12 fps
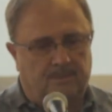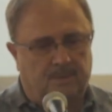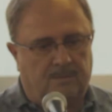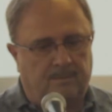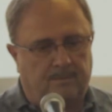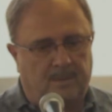
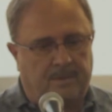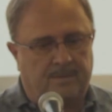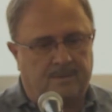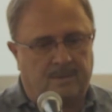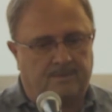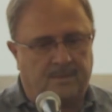Maybe
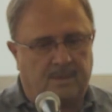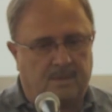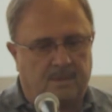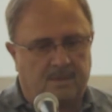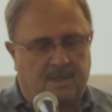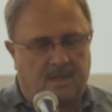something
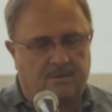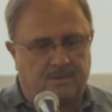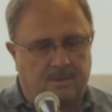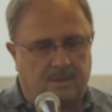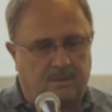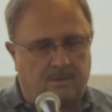in the Scout
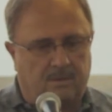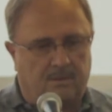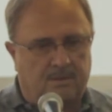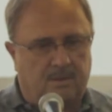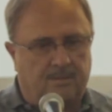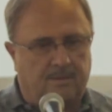Center or
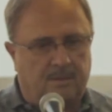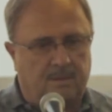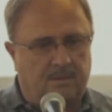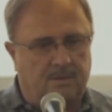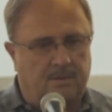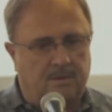
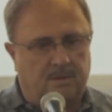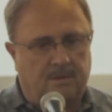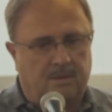something,